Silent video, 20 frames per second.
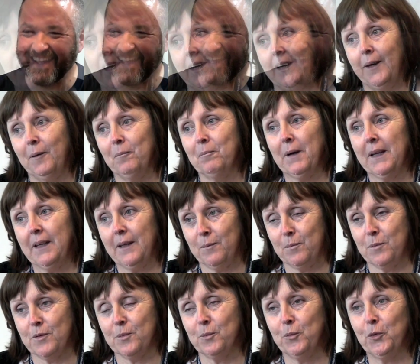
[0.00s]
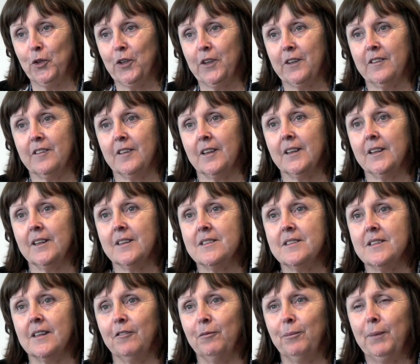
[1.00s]
My name's Morag
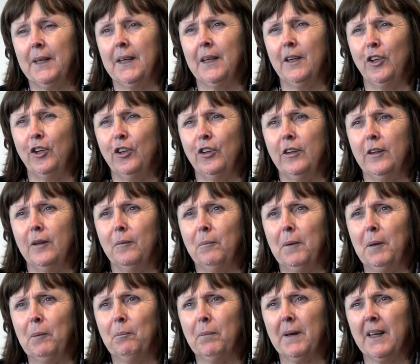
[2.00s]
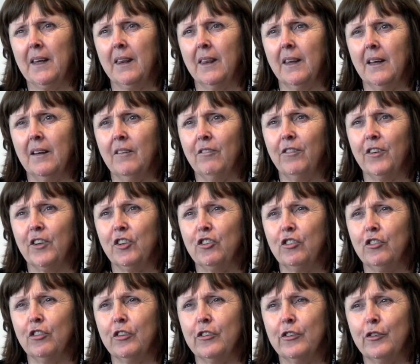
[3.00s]
Douglas. I've been a union member, I think, for
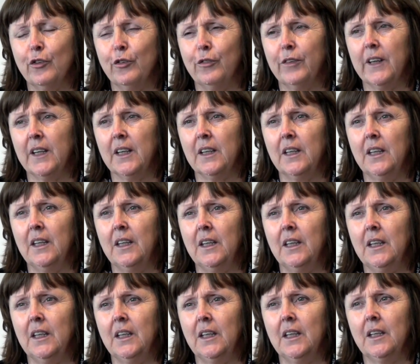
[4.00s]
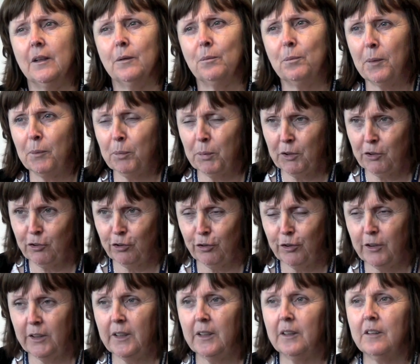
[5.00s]
just over a year, maybe
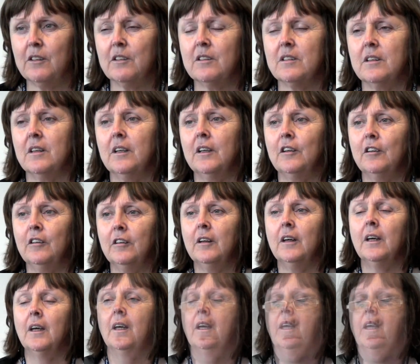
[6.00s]
2 years now.